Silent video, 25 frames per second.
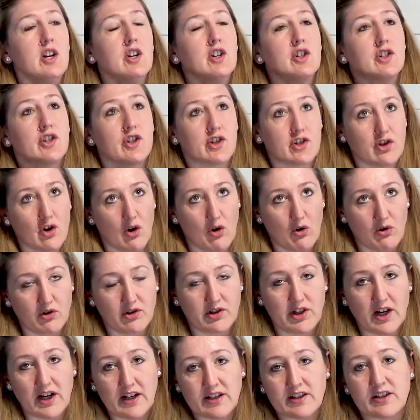So
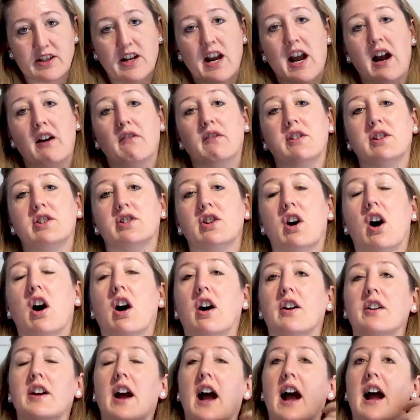this carried
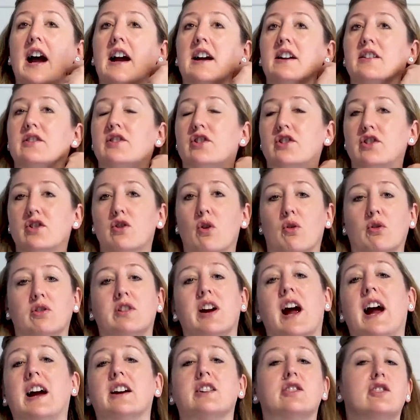on, and you know,
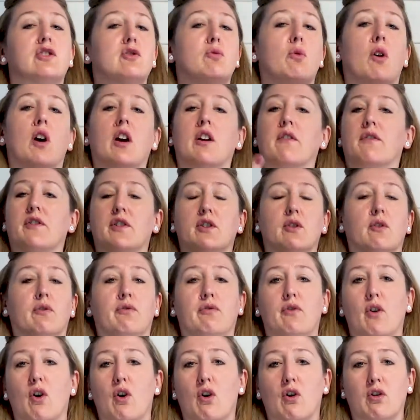thanks to all of you
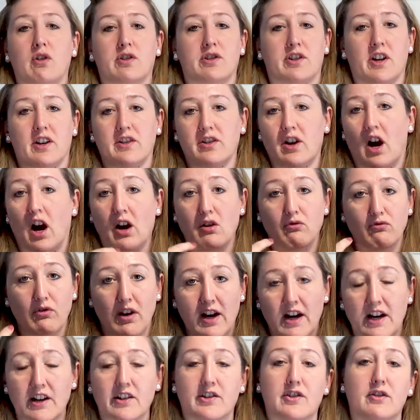folks that I
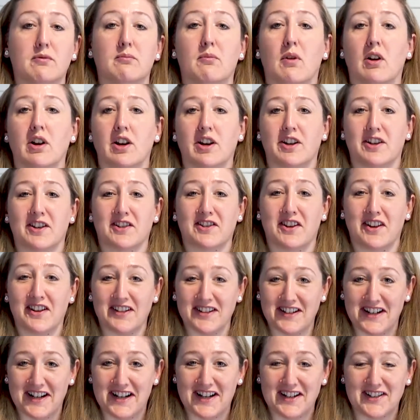raised the money that I
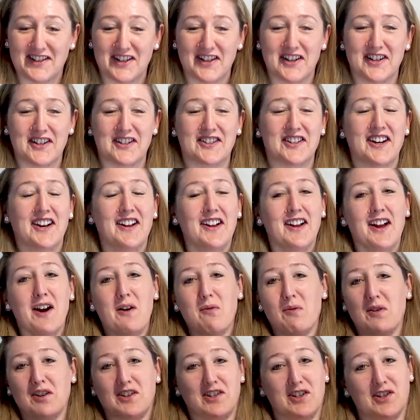needed,
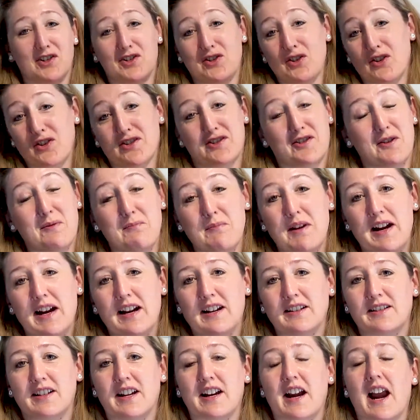which is just
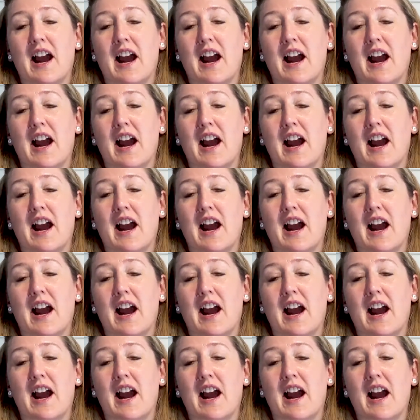amazing.